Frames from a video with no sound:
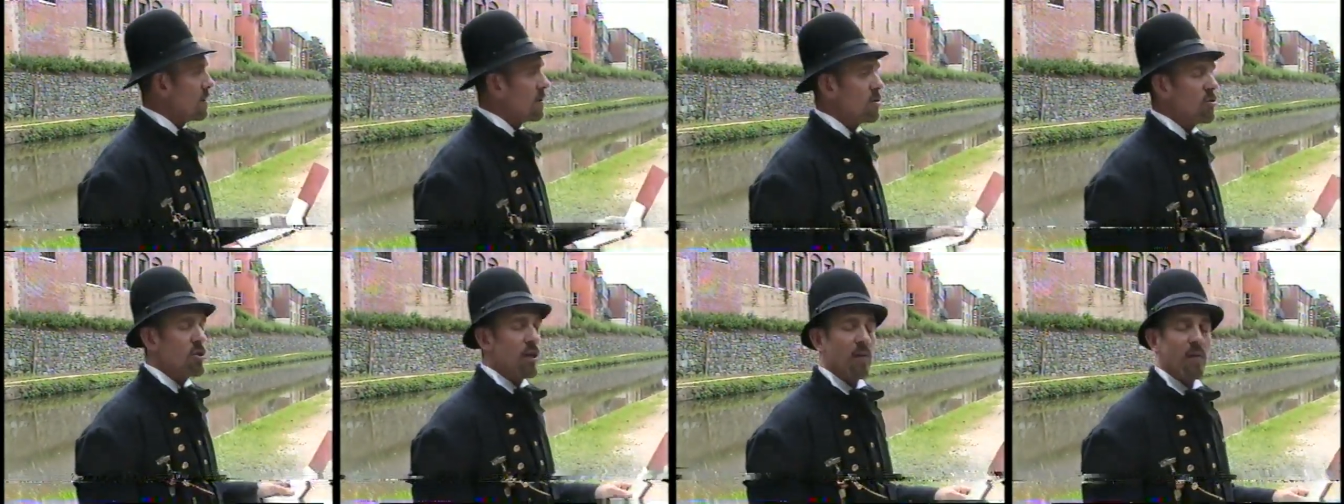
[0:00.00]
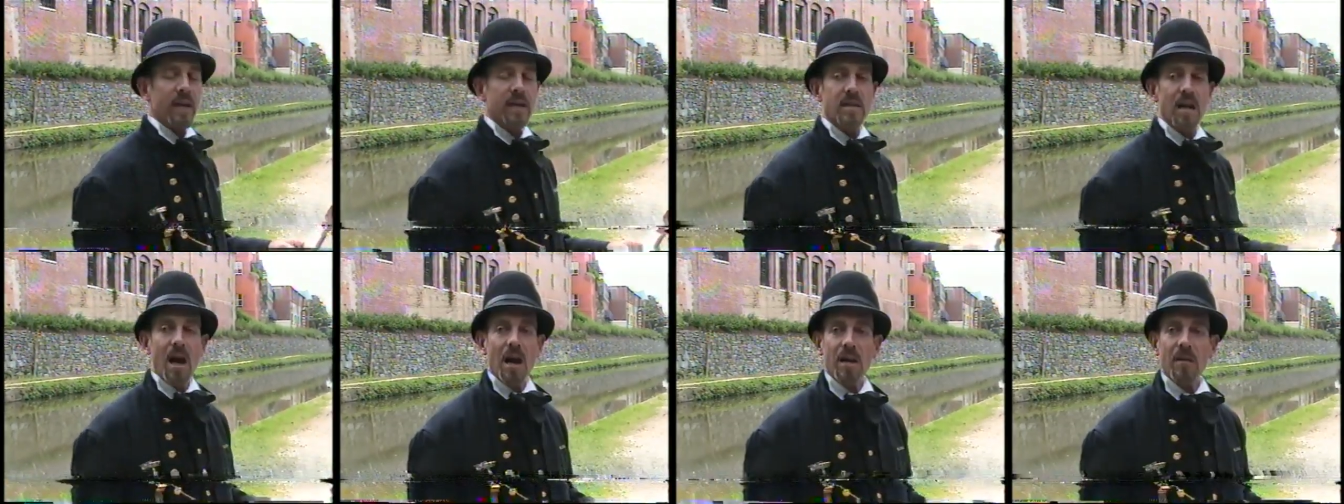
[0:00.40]
Jerry
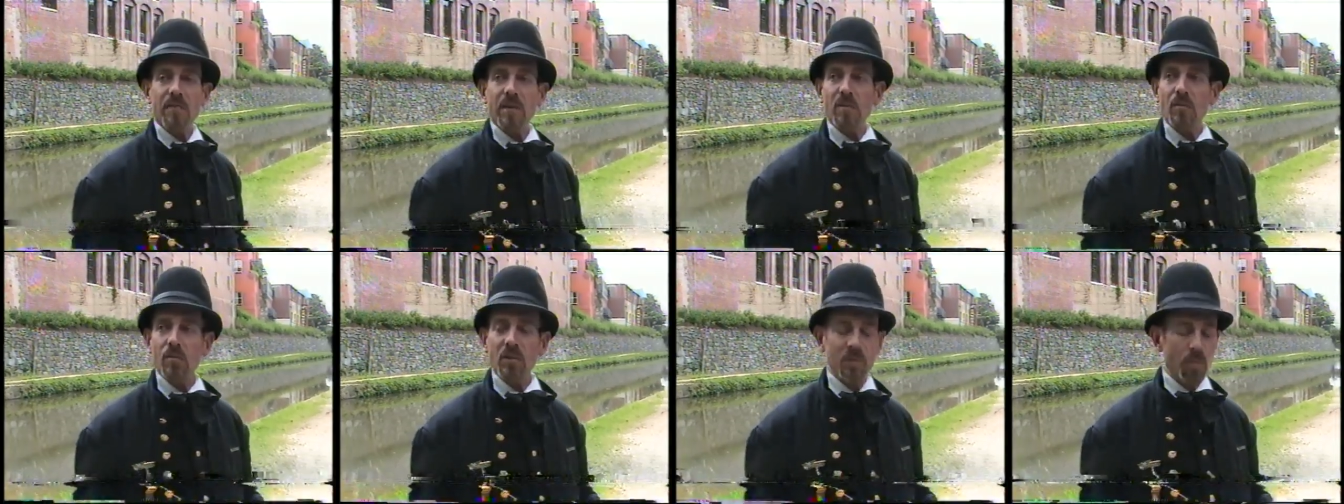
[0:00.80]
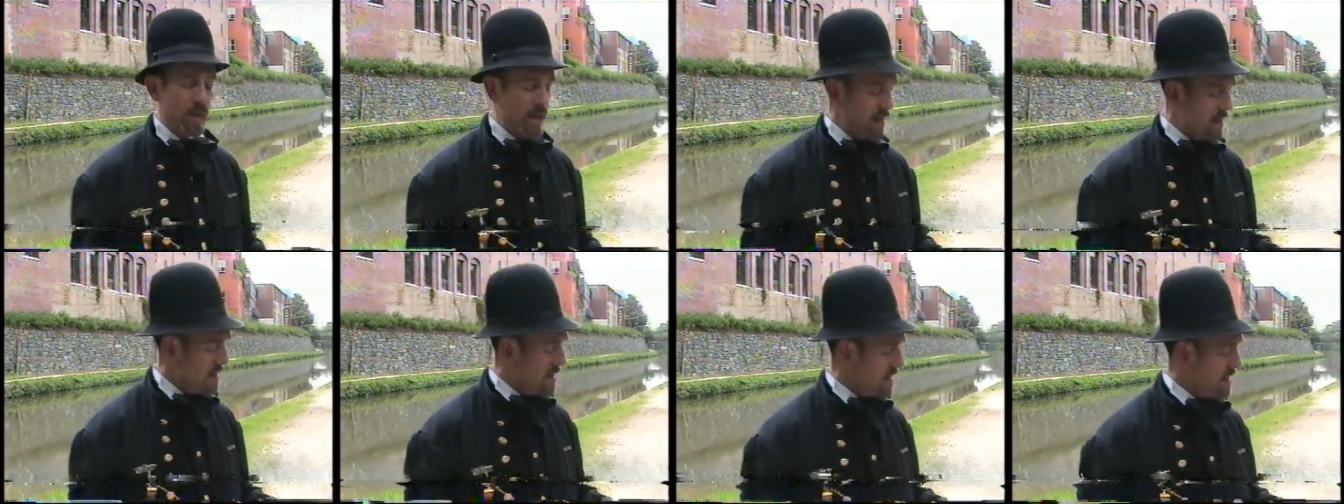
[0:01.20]
Donovan was
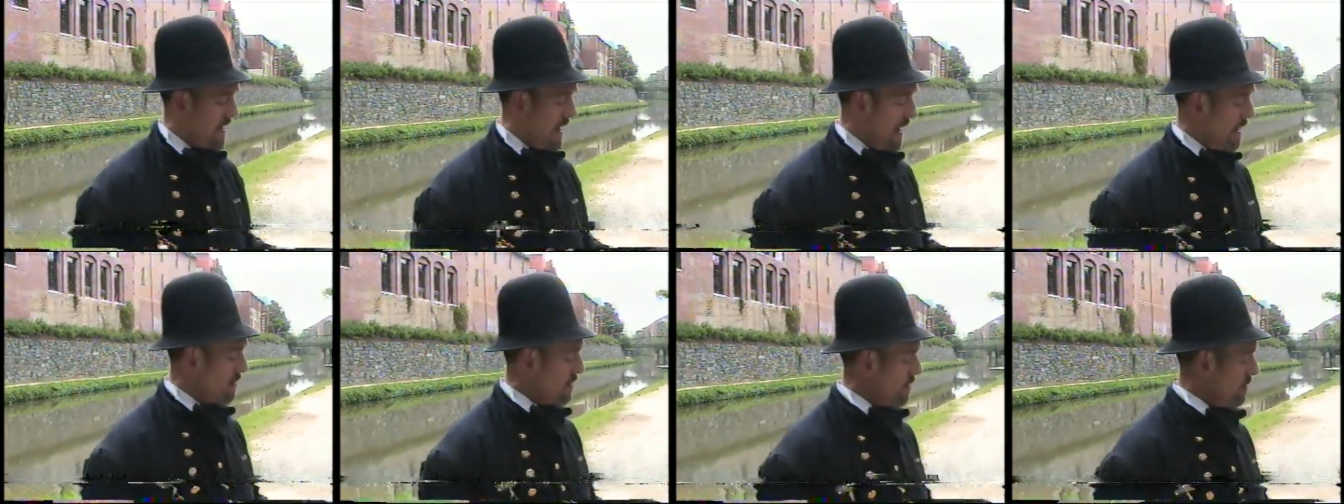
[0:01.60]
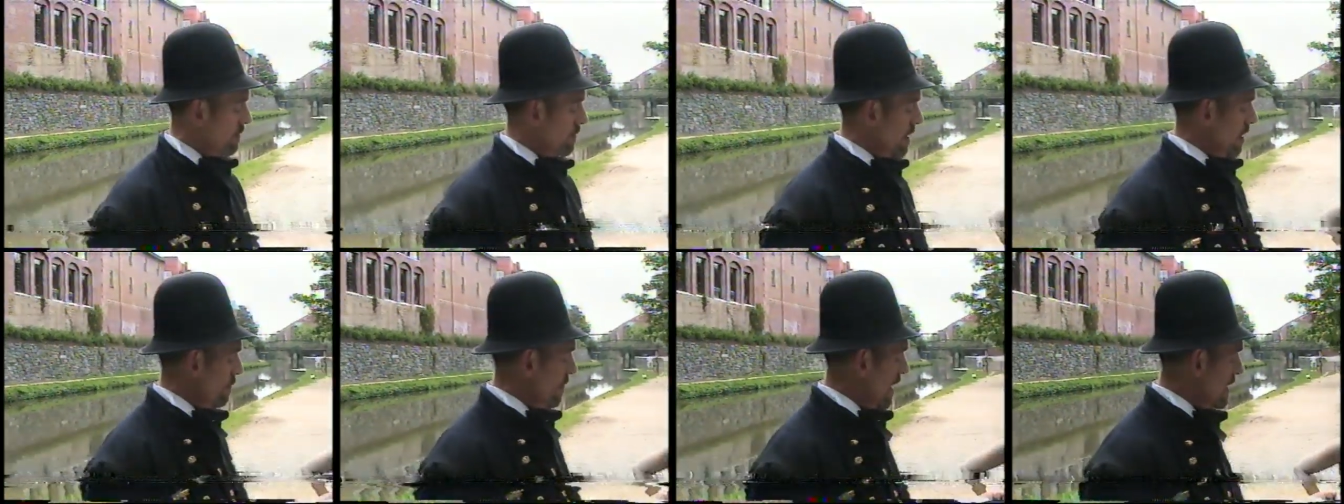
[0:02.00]
beaten to death
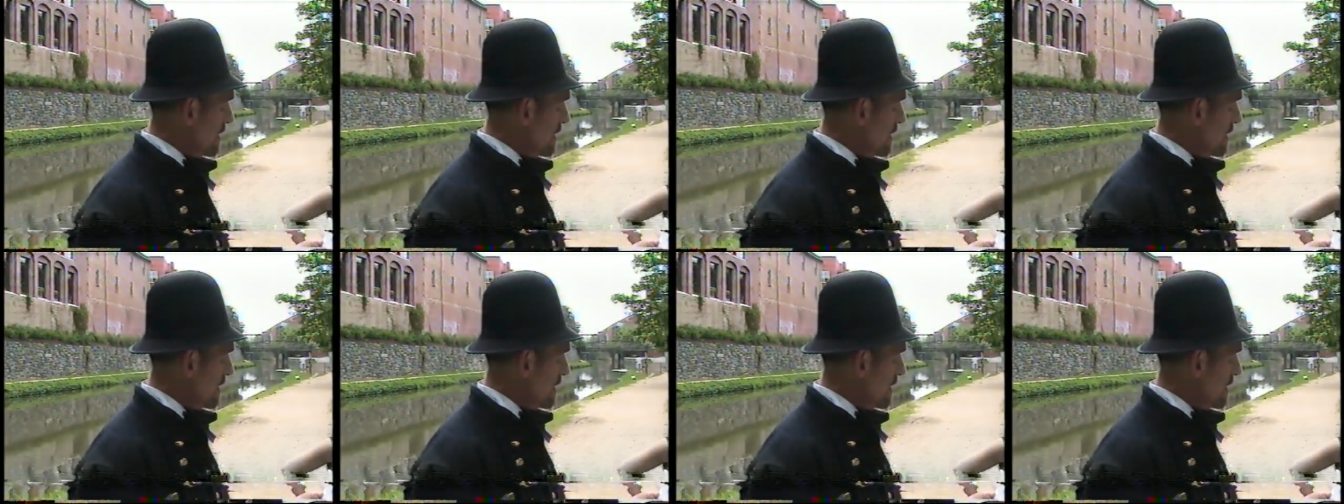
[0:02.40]
by